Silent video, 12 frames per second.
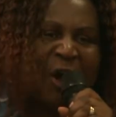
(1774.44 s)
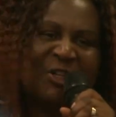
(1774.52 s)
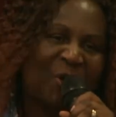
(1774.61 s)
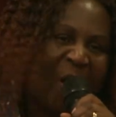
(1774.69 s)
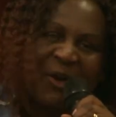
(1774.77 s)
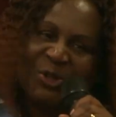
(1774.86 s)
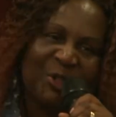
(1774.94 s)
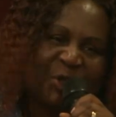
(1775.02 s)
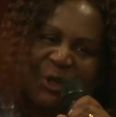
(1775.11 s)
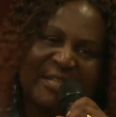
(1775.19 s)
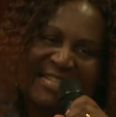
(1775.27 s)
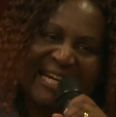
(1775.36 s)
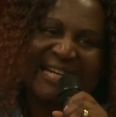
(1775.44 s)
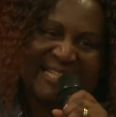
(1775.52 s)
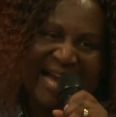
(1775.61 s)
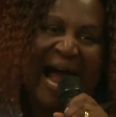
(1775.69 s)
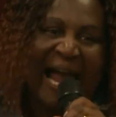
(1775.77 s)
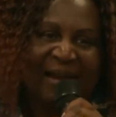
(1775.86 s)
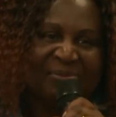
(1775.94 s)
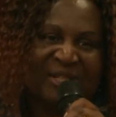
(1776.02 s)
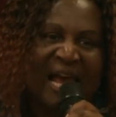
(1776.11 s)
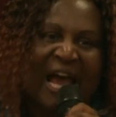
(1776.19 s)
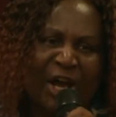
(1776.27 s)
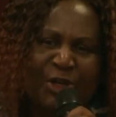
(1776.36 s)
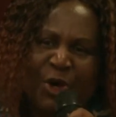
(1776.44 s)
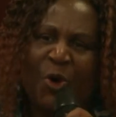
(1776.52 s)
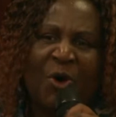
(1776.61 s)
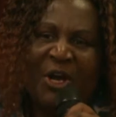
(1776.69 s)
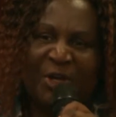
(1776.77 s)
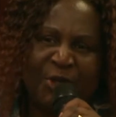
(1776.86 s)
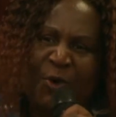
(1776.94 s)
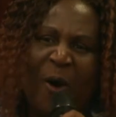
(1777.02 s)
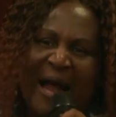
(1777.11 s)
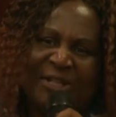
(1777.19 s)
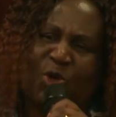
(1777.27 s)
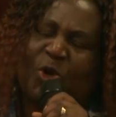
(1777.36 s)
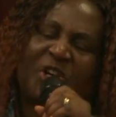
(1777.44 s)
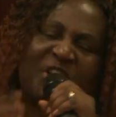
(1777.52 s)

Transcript: not going to shoot three times. You want to